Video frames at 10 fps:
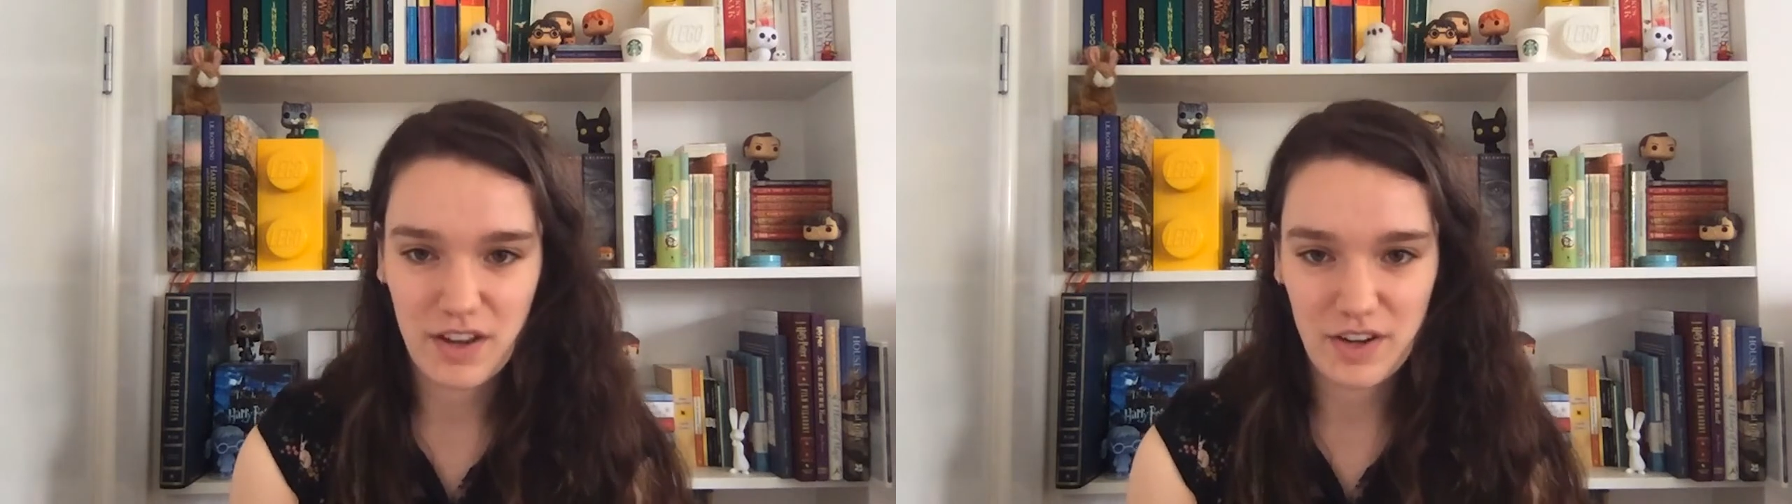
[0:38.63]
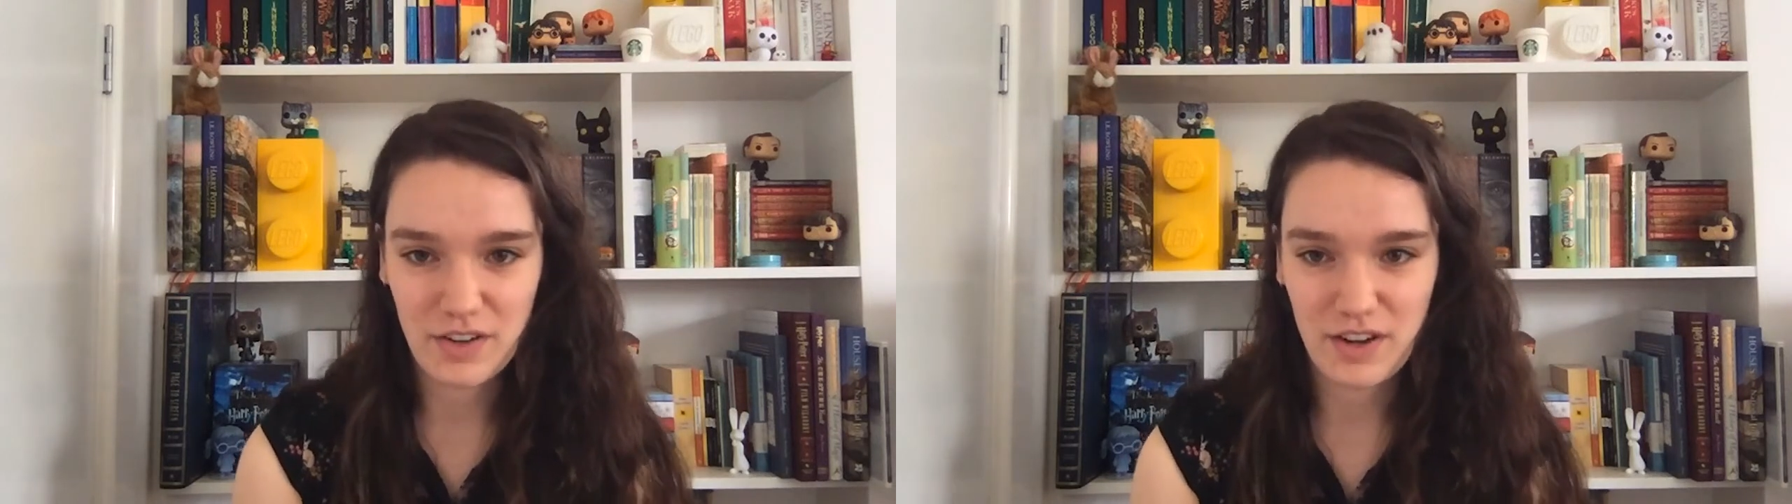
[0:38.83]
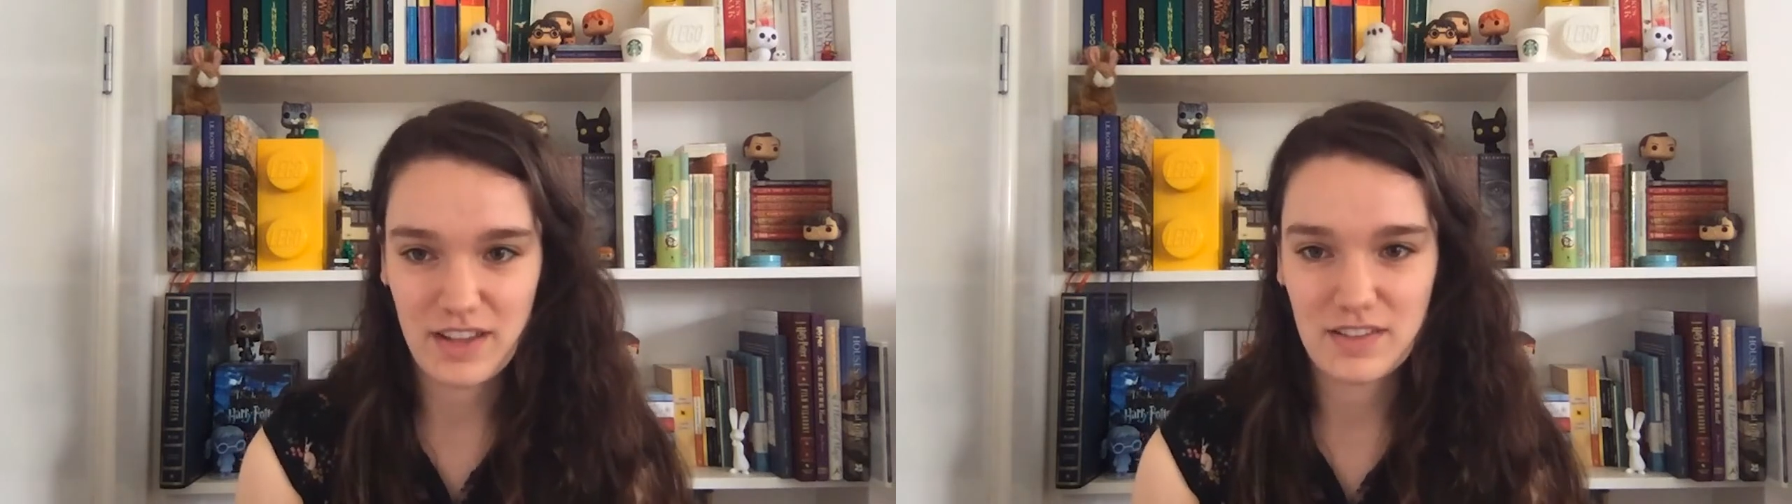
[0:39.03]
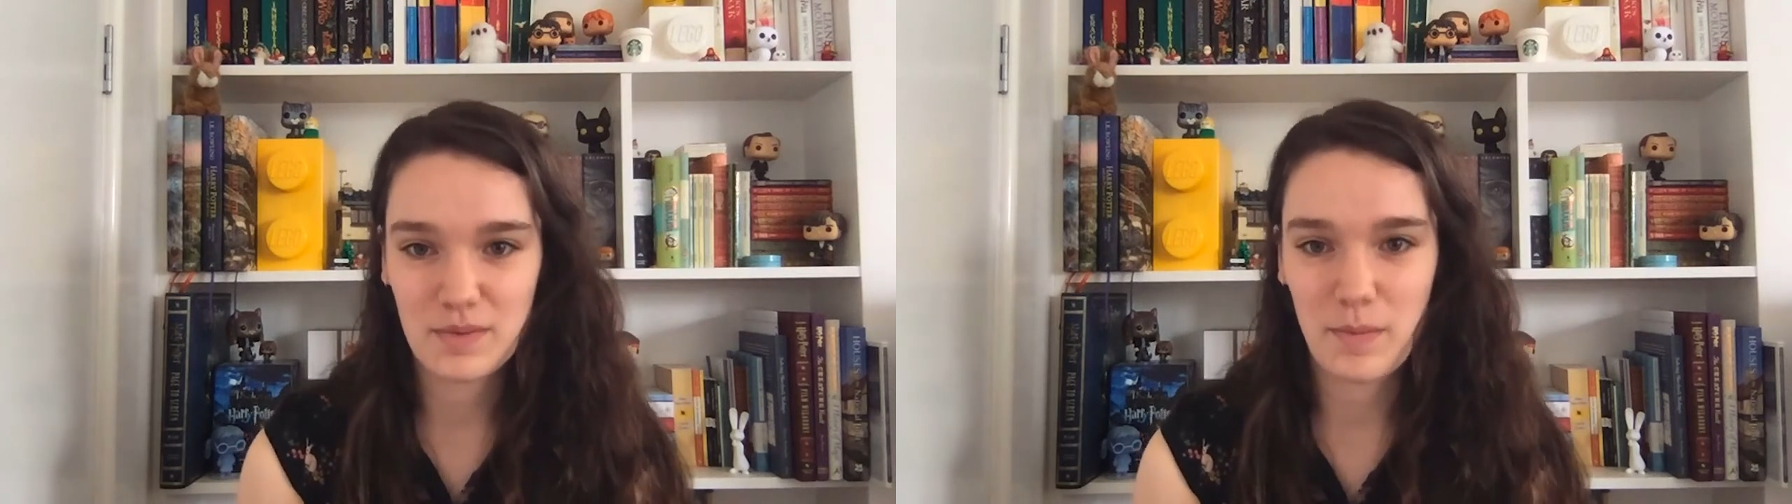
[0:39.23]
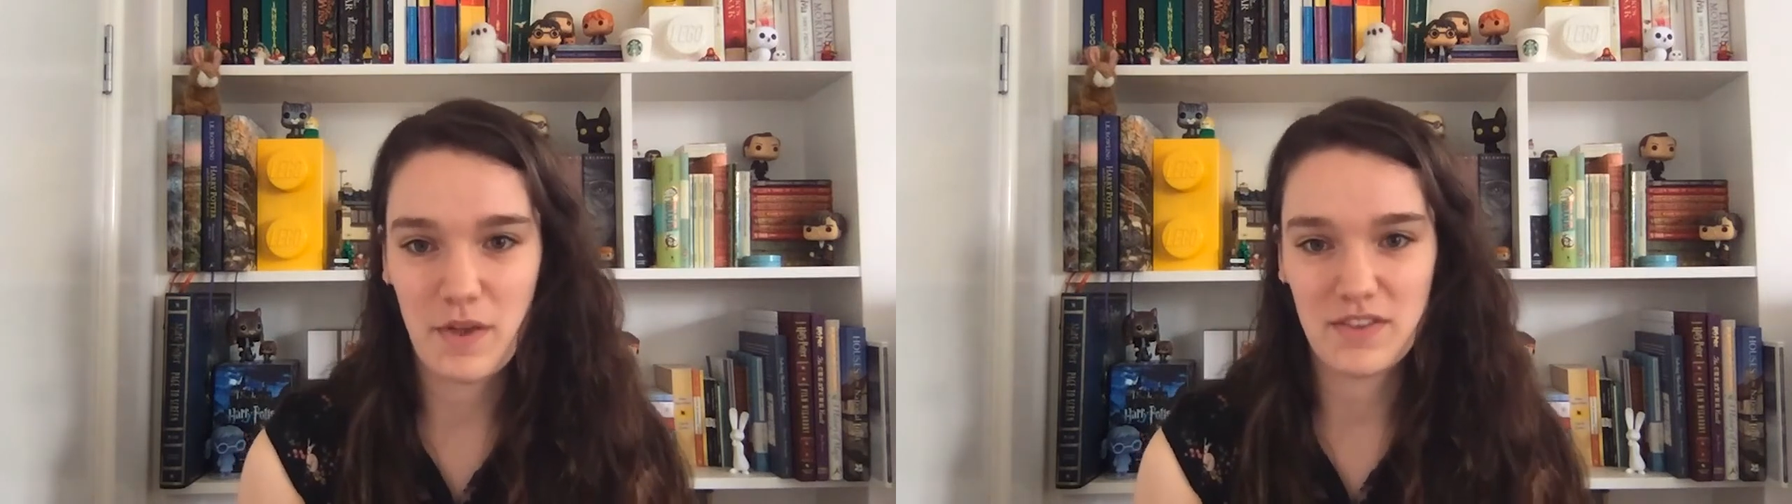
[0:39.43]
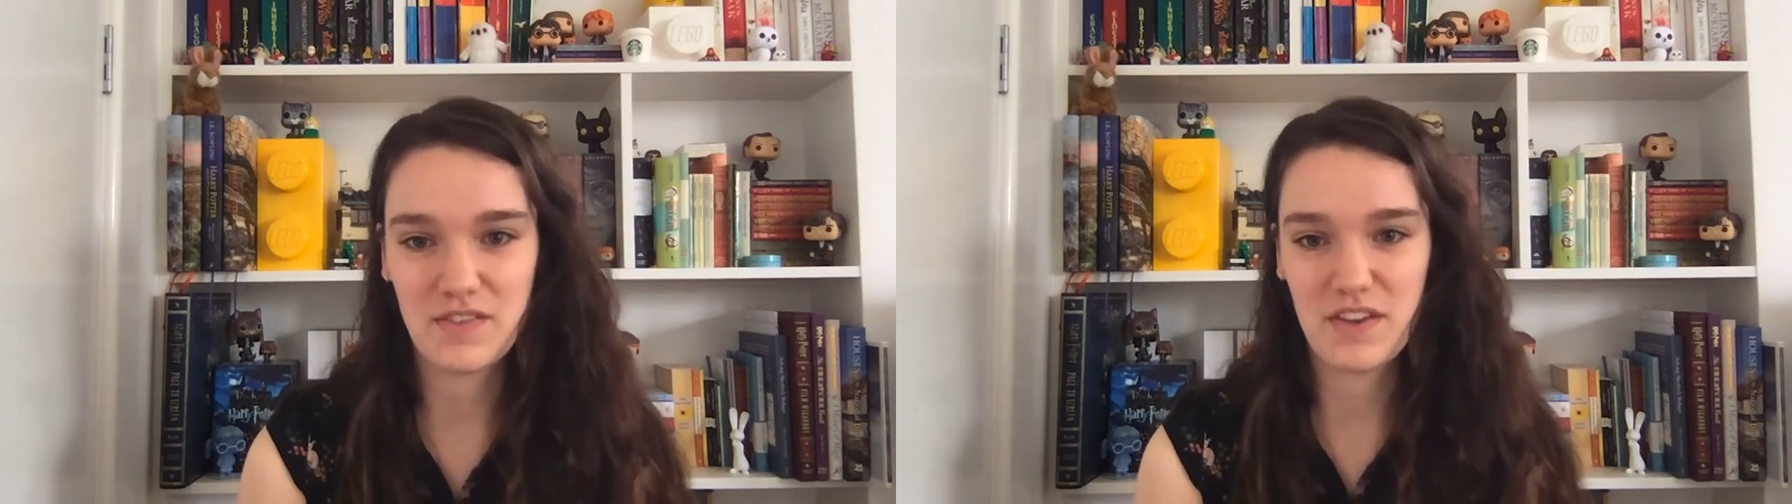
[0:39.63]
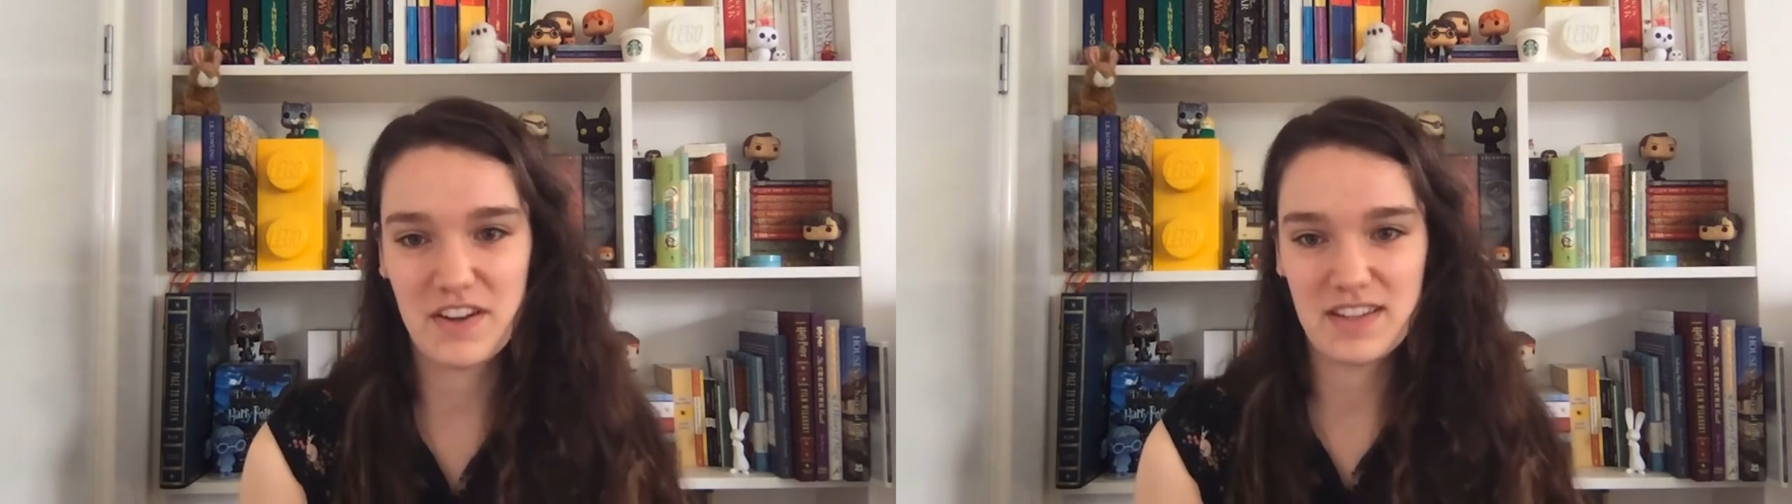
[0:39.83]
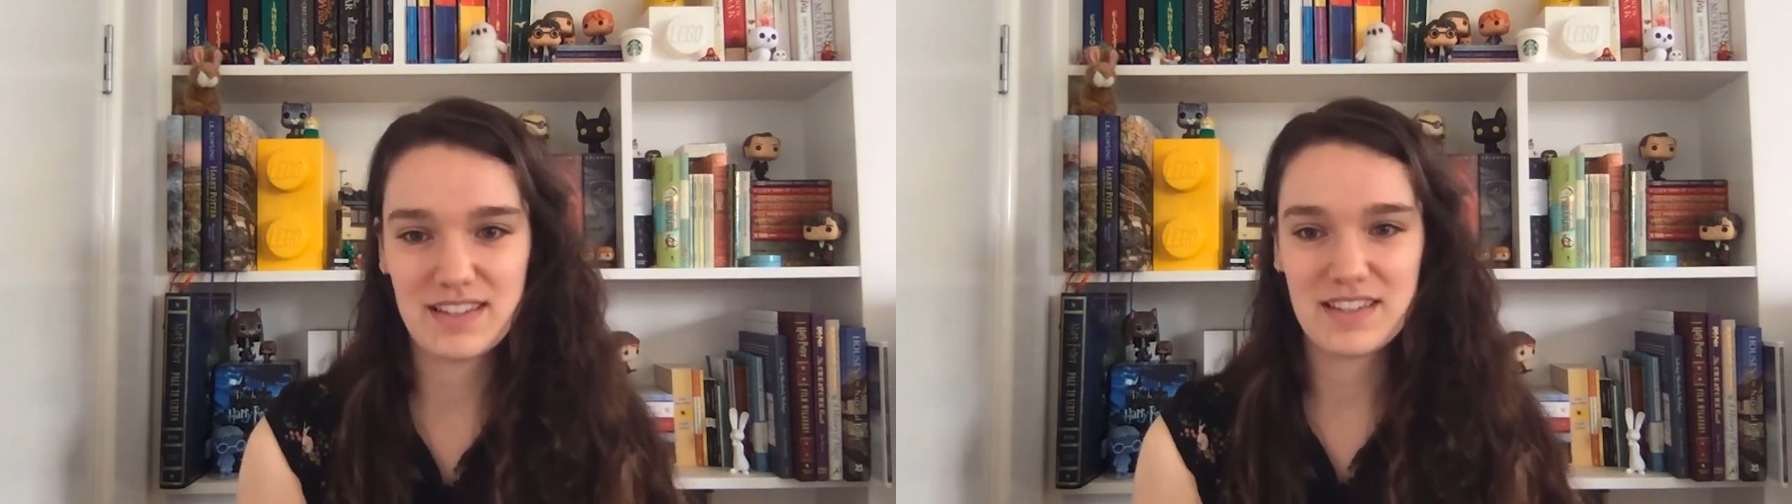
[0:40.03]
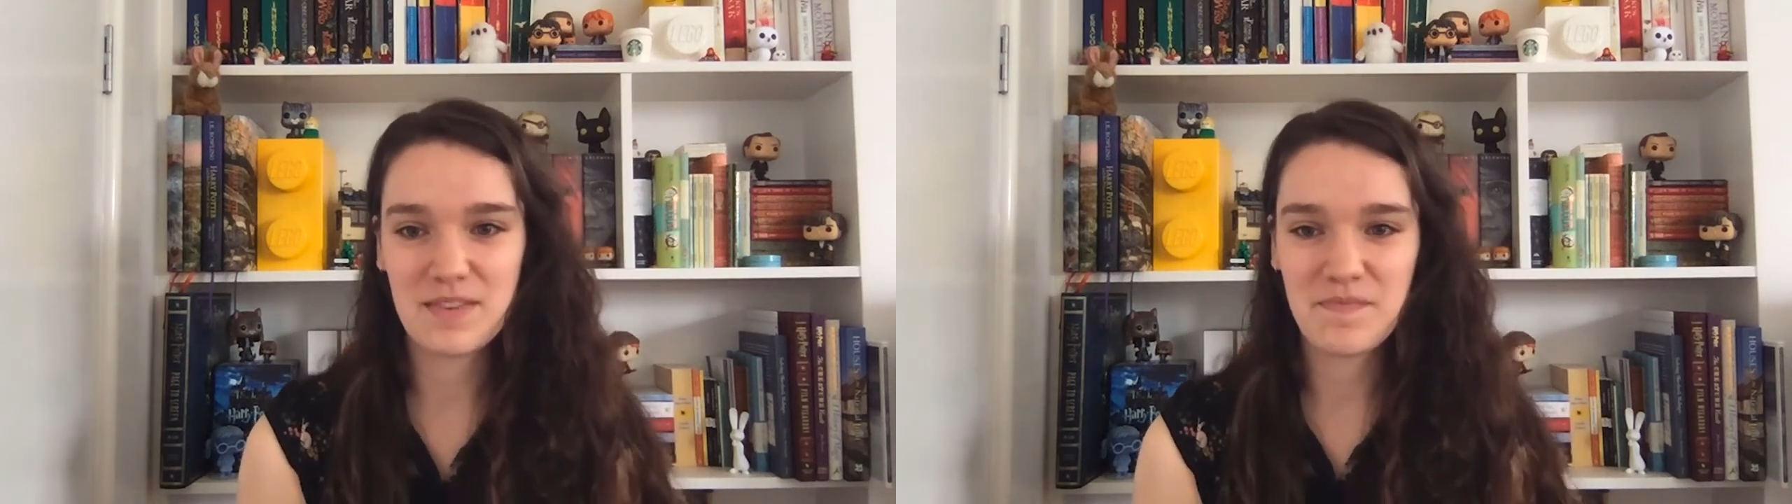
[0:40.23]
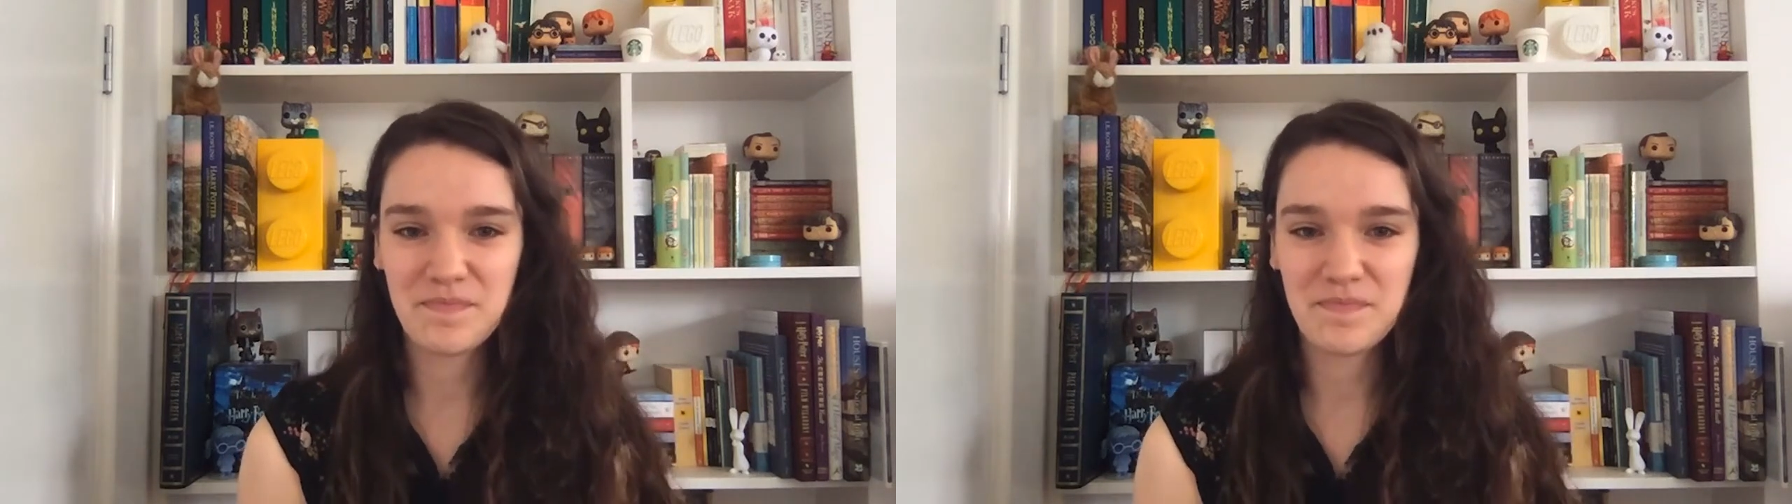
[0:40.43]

and Christ's perseverance.